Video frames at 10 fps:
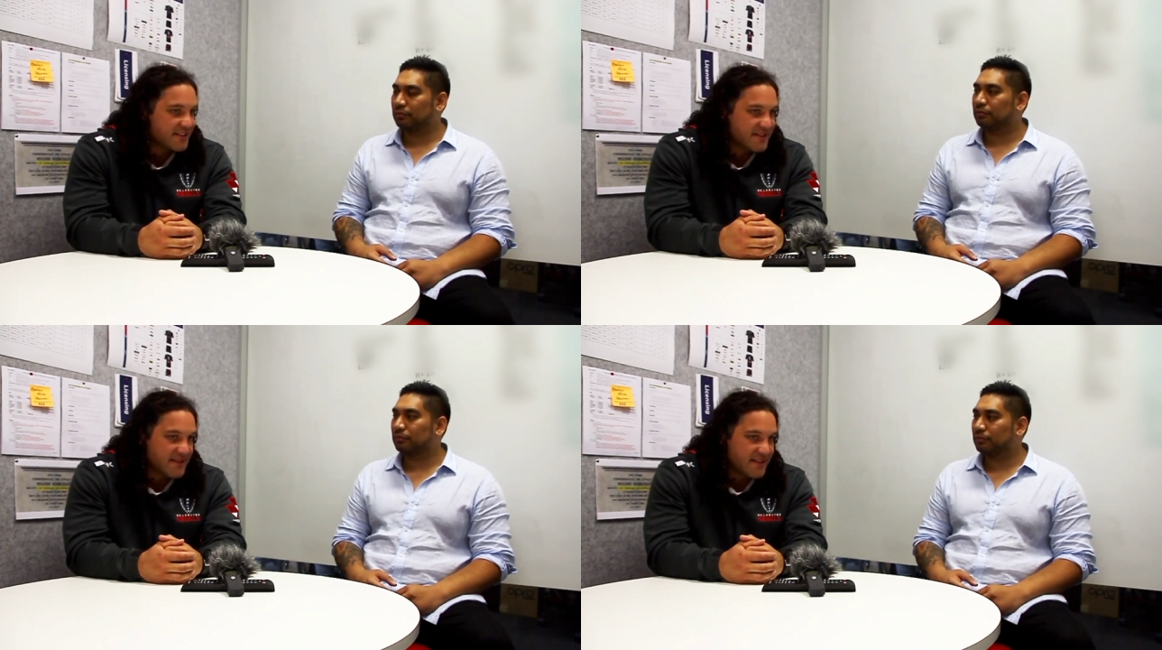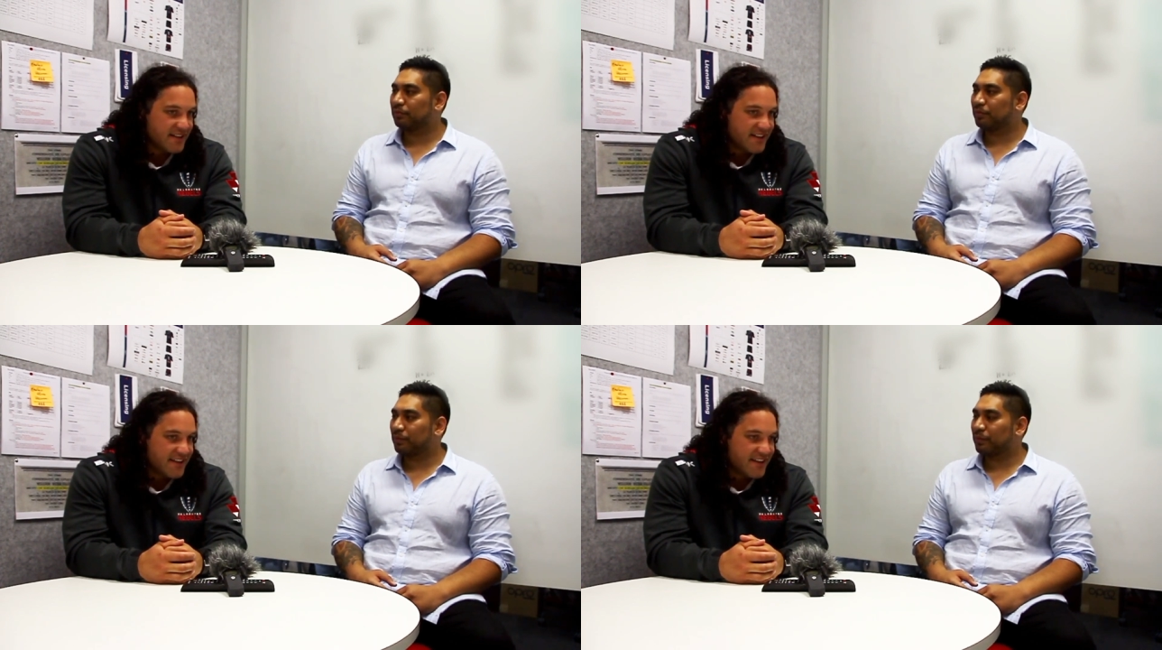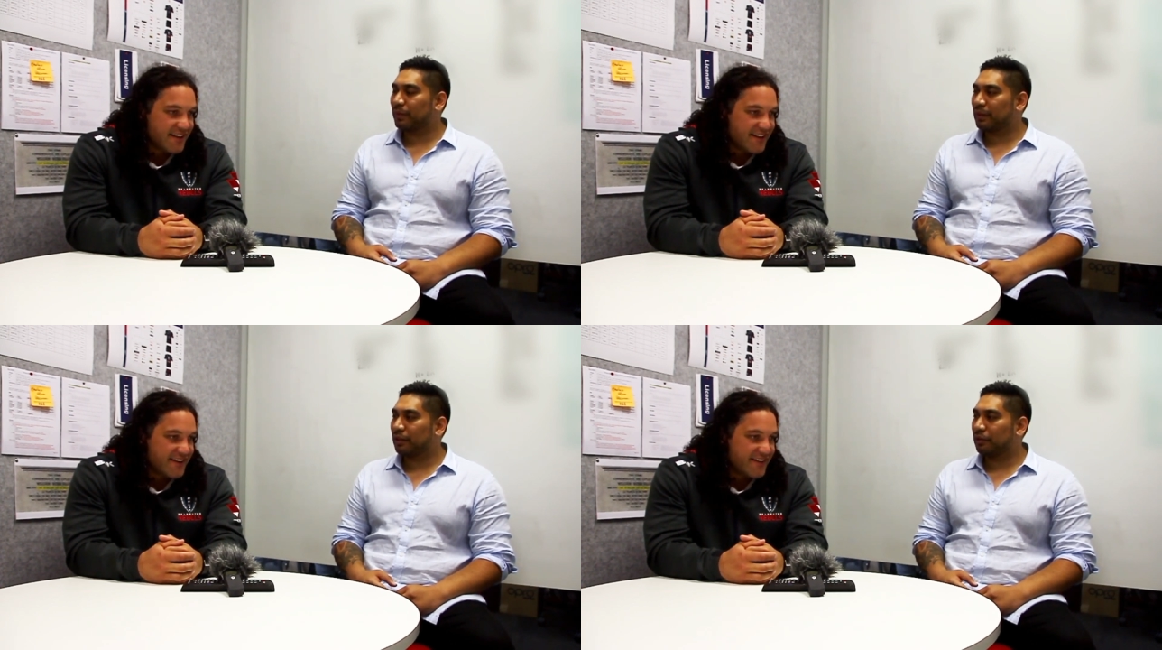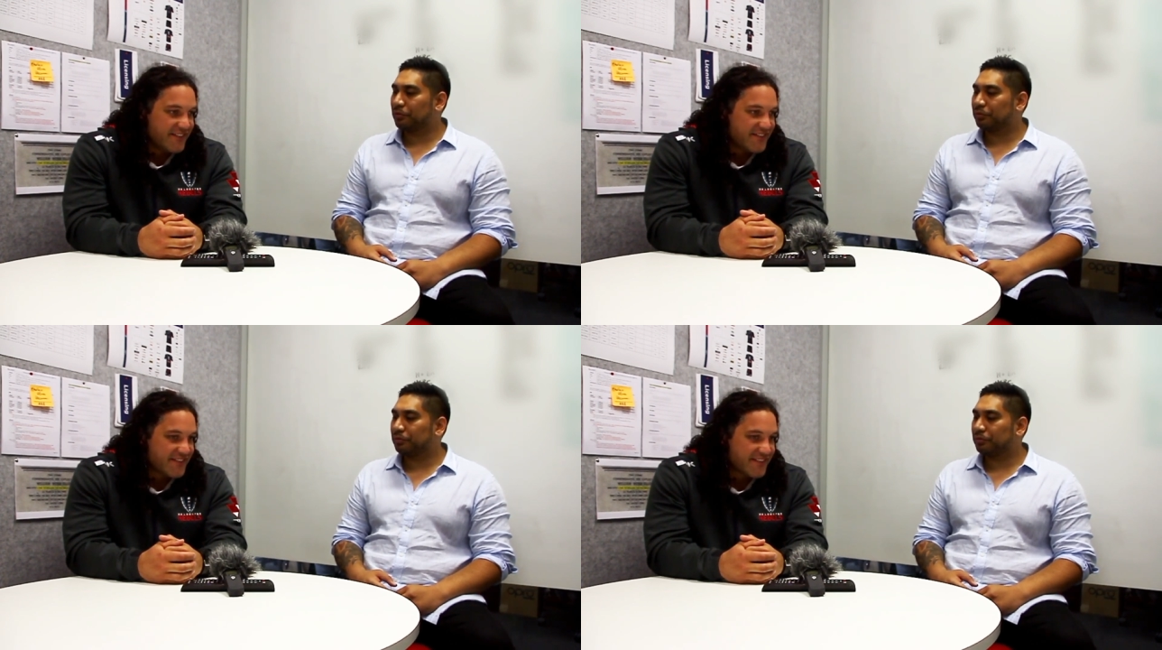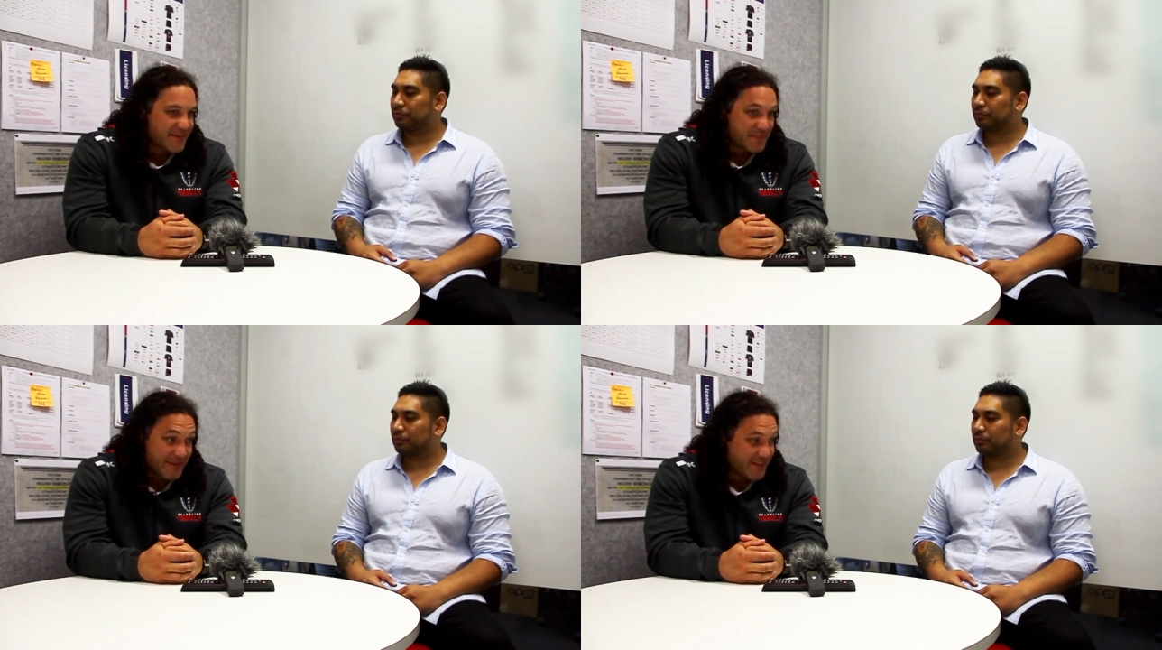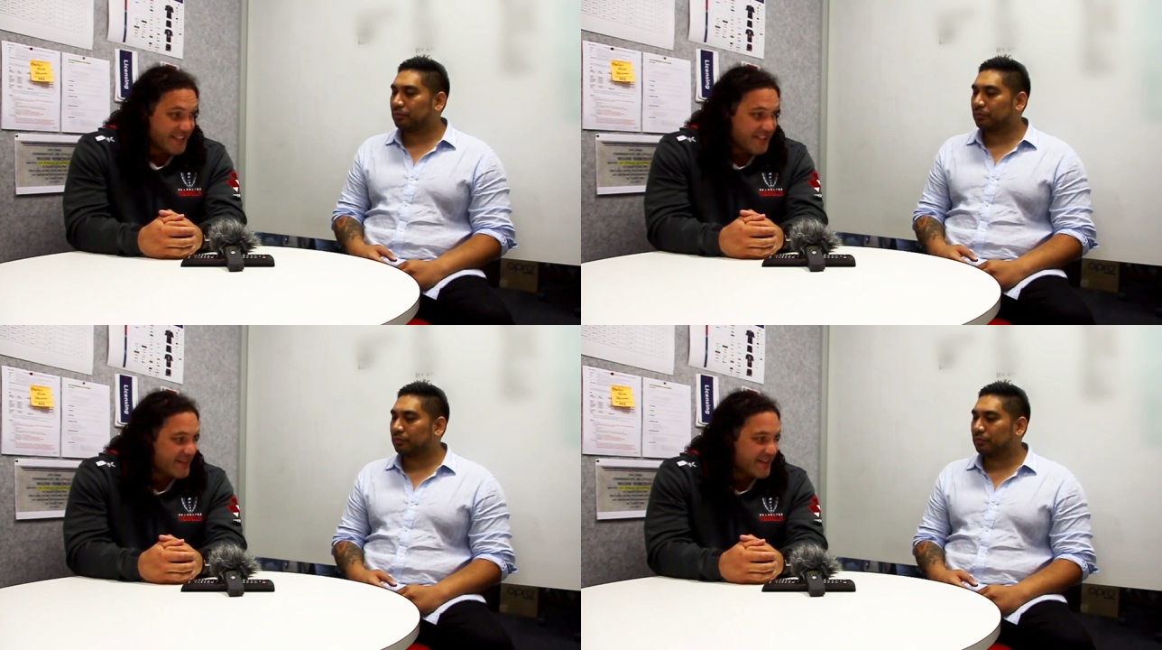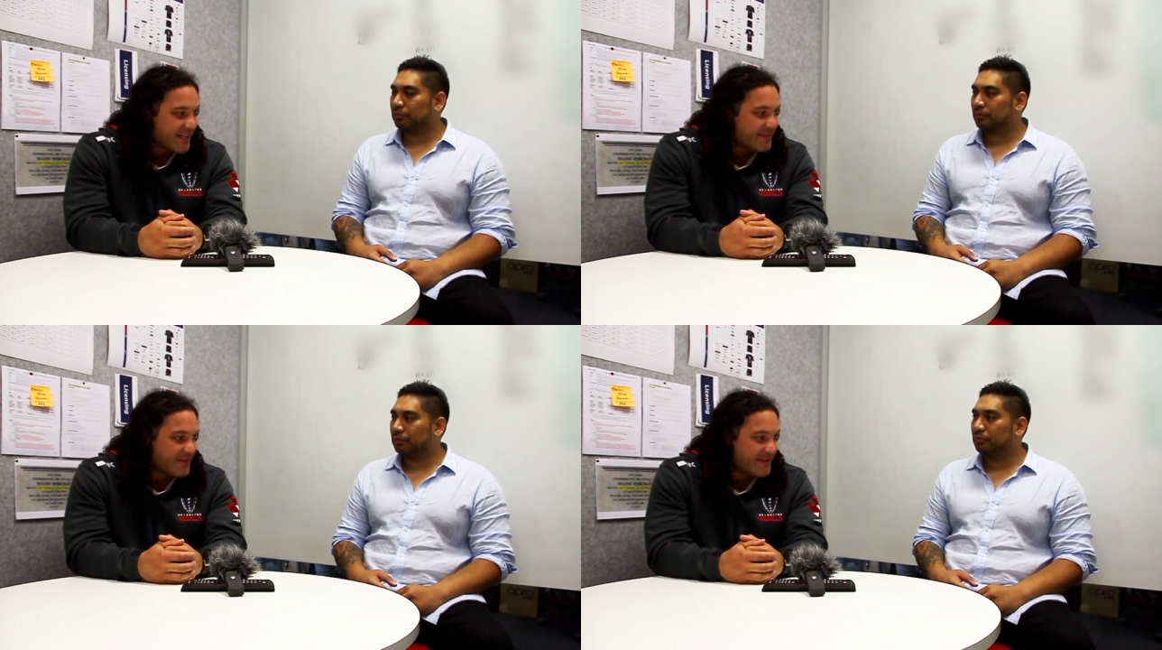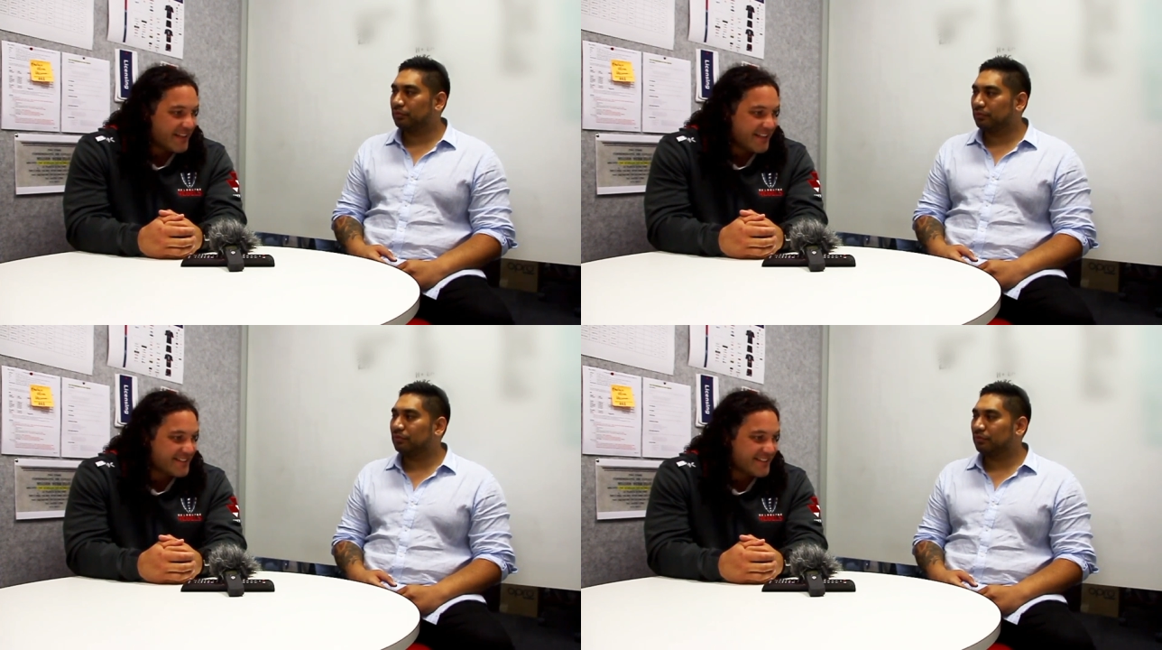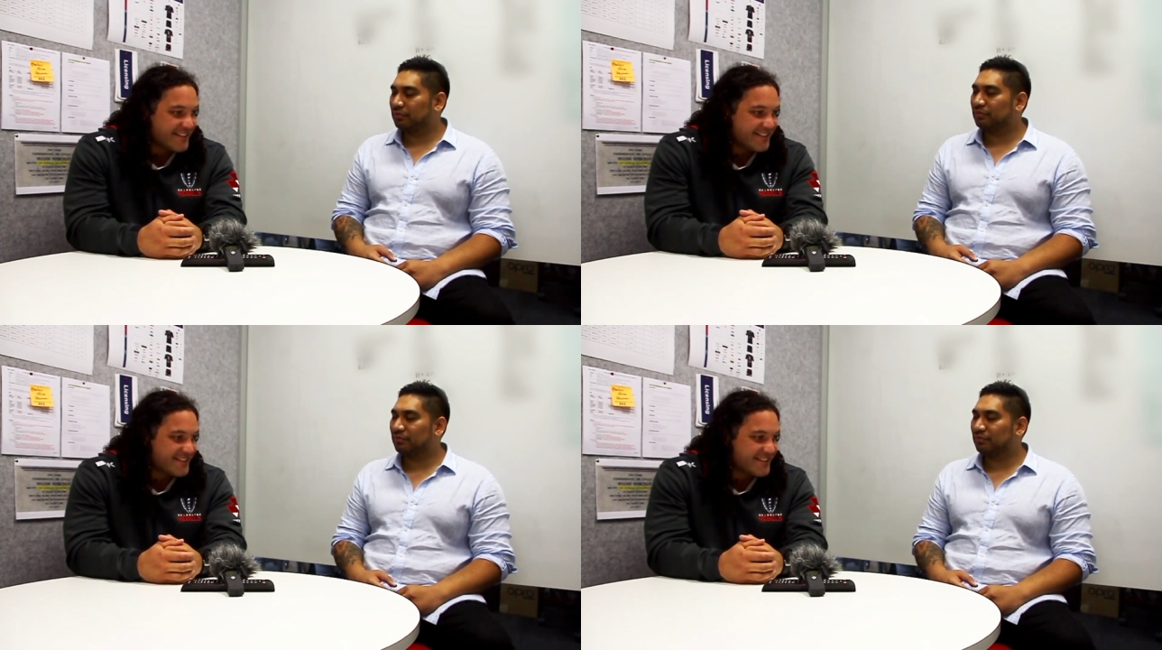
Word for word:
Speaker 1: So um, pretty much anyone I come up against,